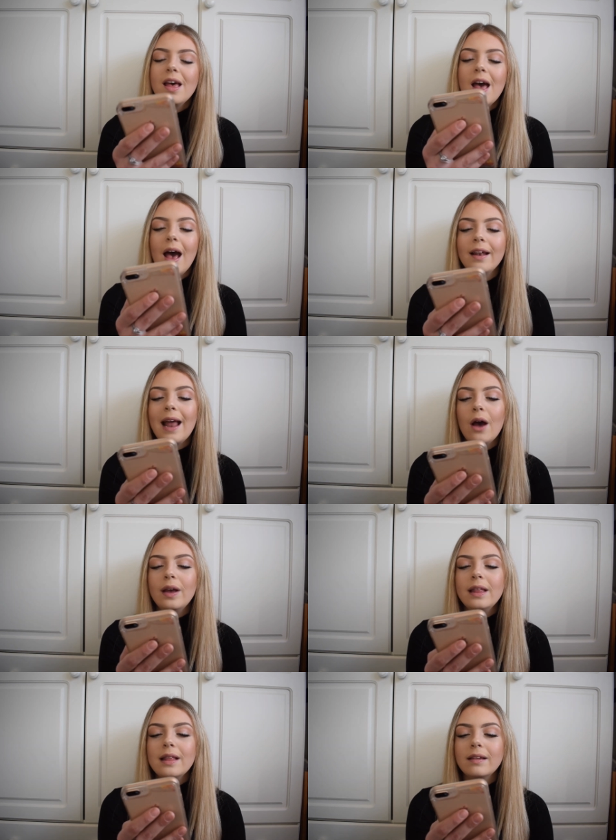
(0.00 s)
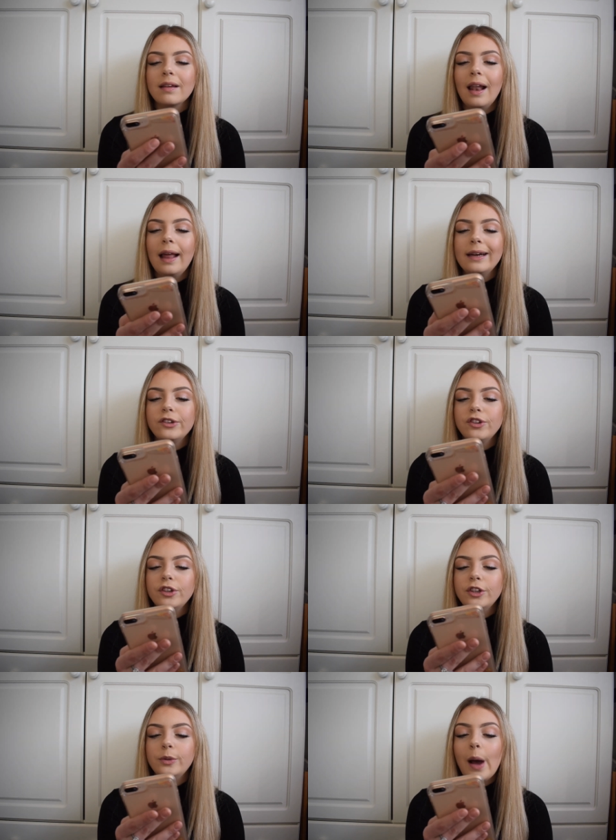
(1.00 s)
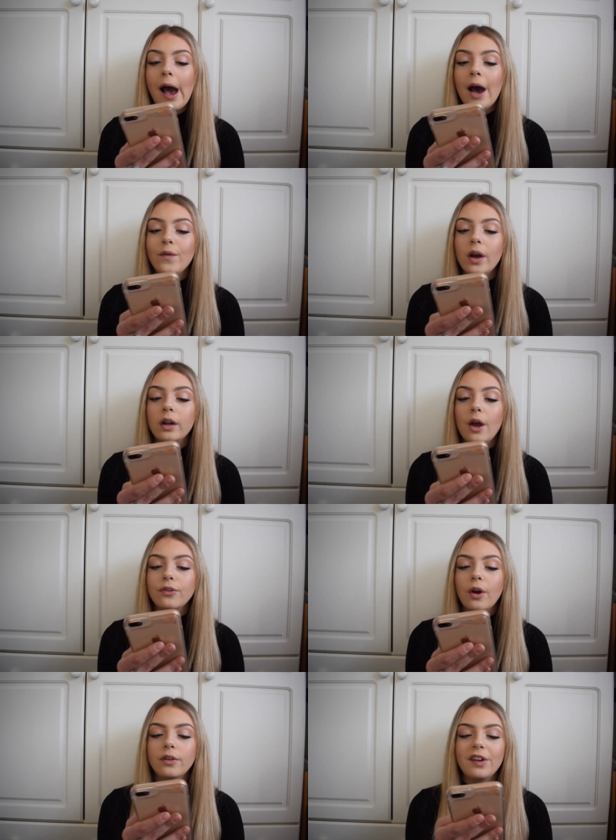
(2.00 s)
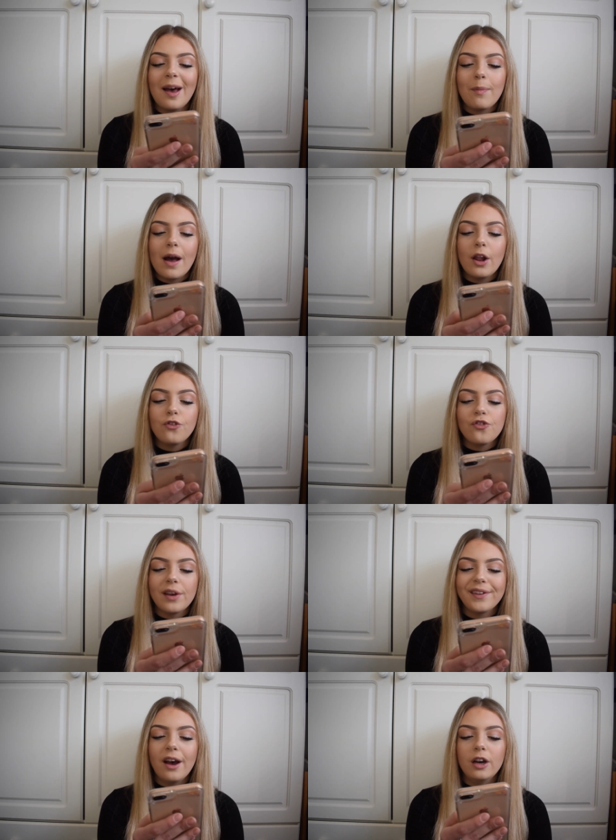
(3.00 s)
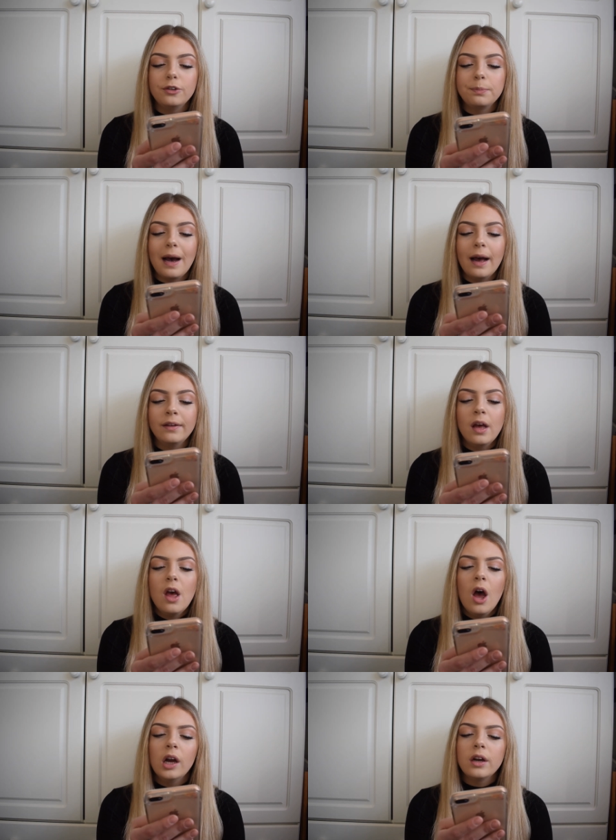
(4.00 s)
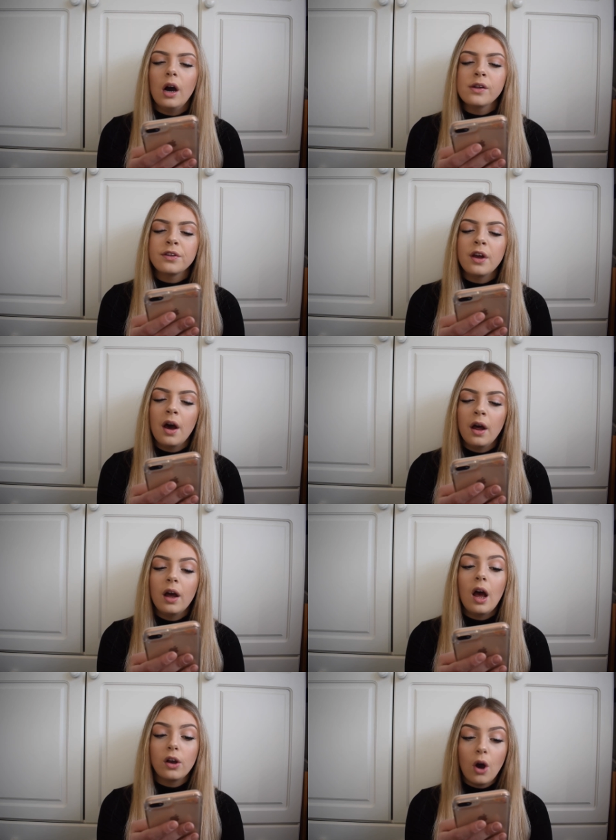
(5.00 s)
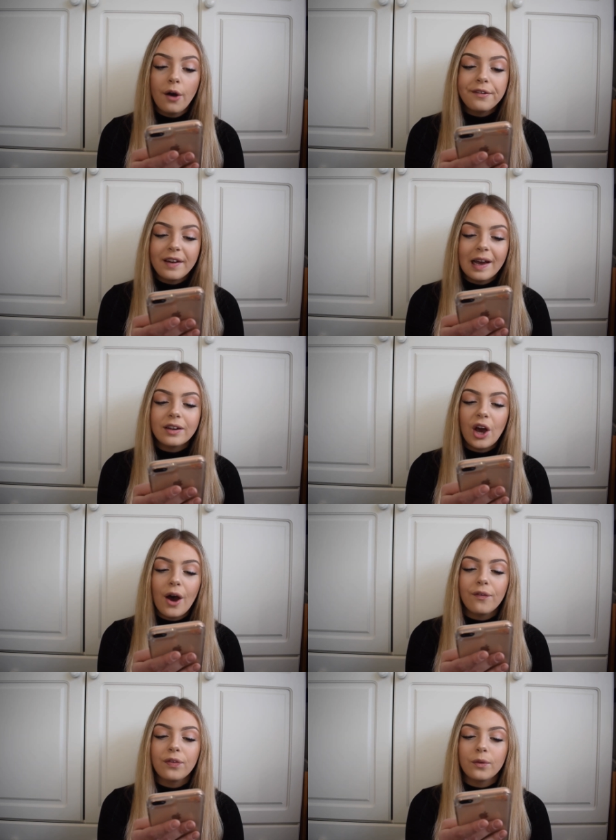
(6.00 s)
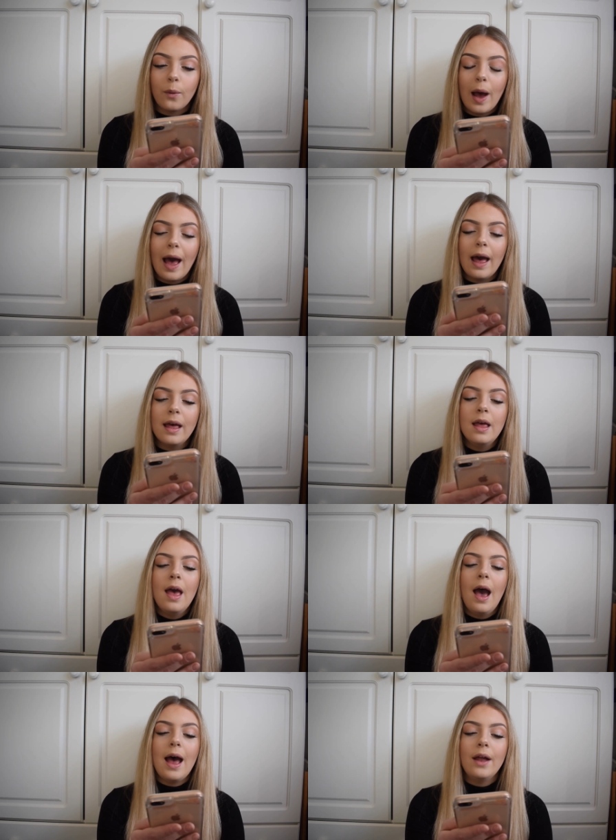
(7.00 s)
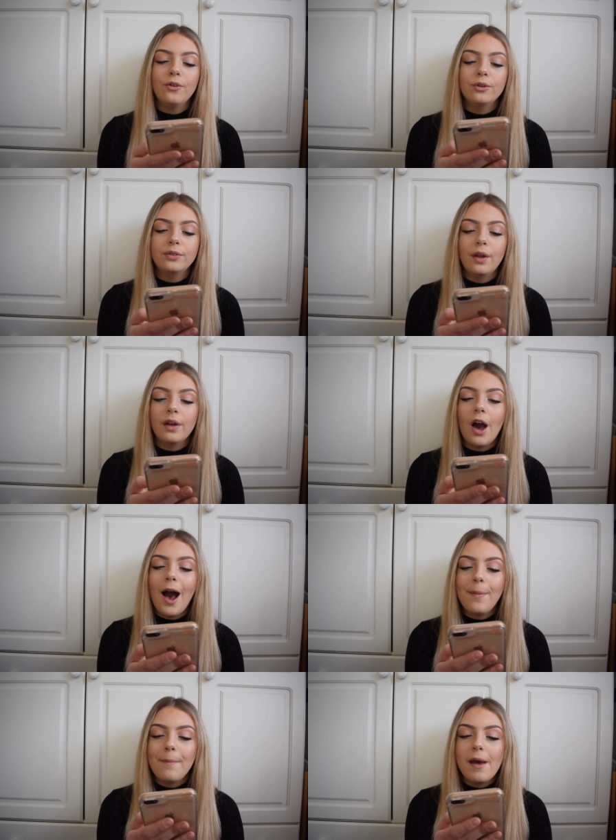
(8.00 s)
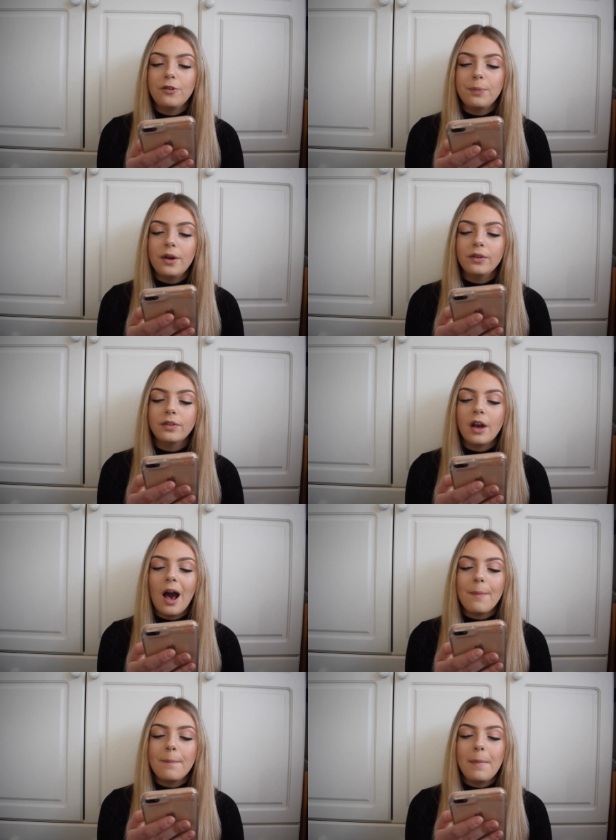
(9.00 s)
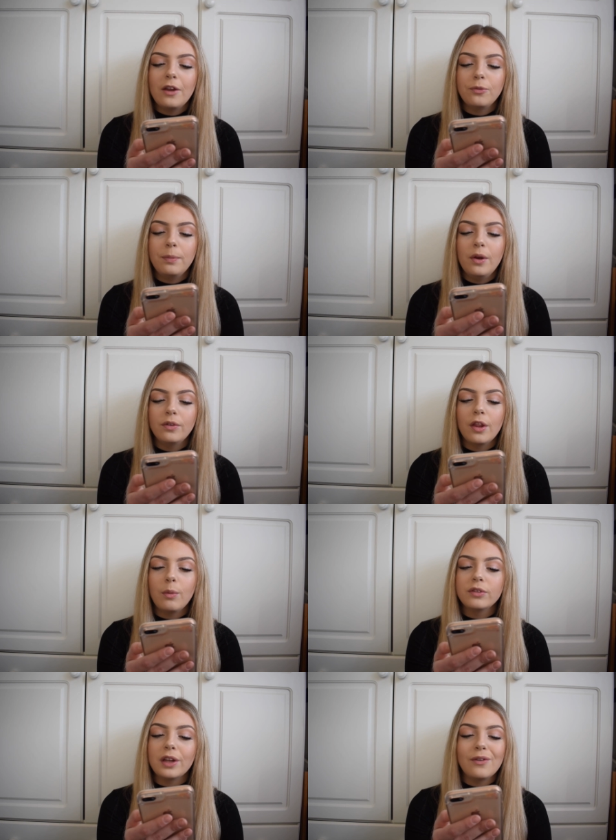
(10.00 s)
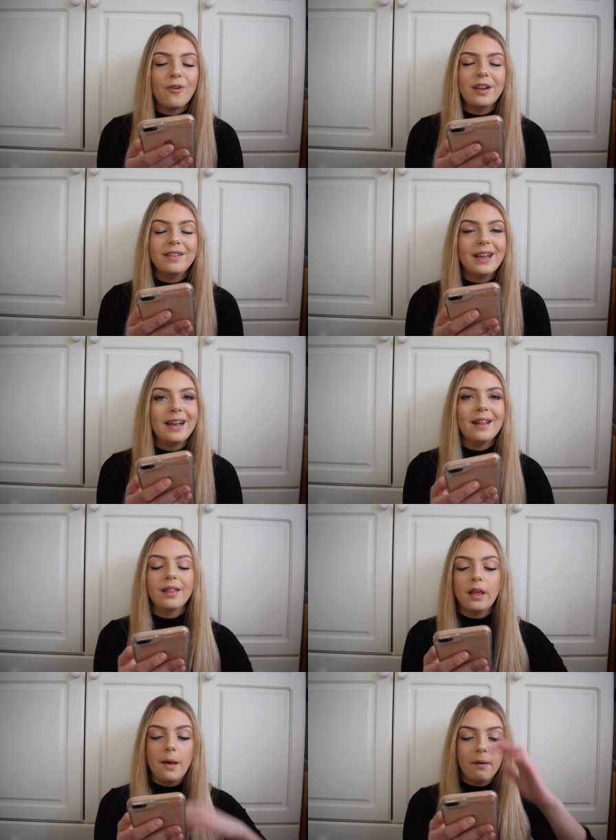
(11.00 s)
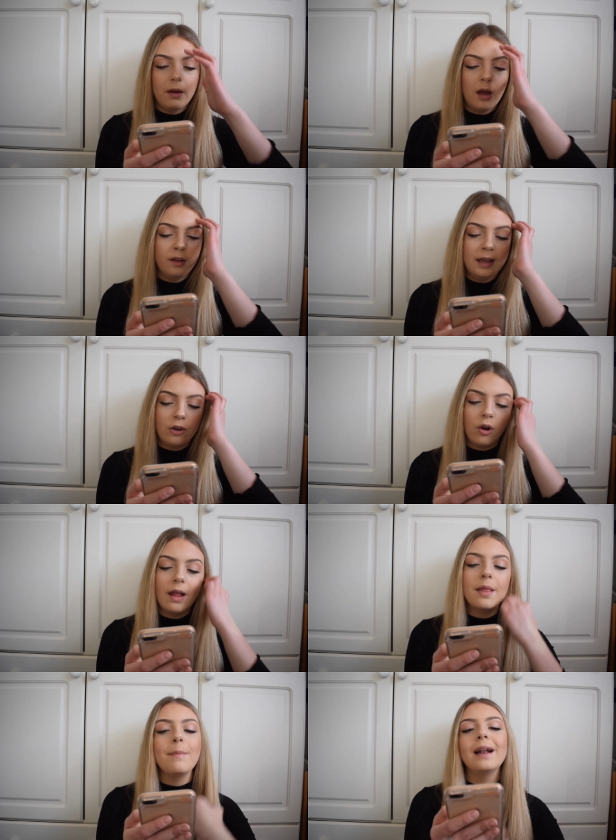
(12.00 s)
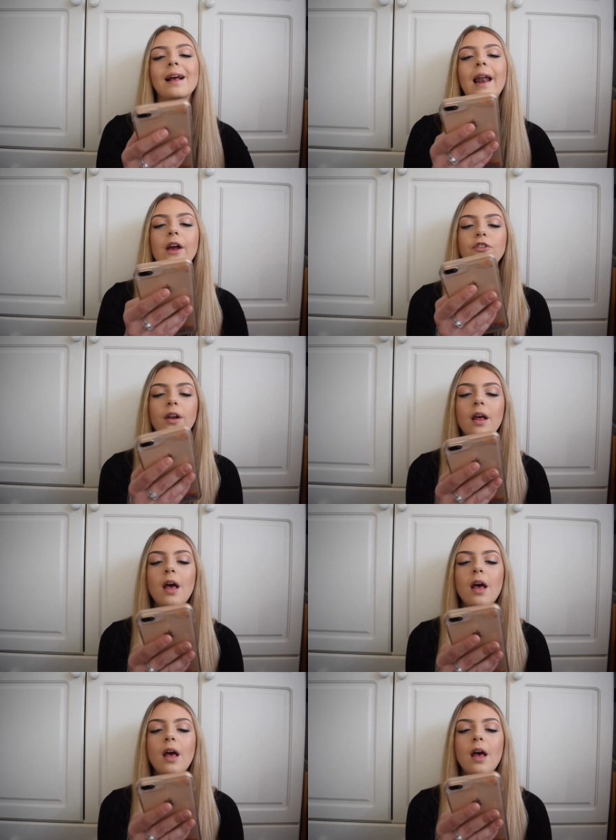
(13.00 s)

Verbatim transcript: and now in this collection you have a close contact pad, a dressage pad, a contact half square, and also the carbon mesh boots. The carbon mesh boots are the ones that you've already seen in the citron and the mint collection,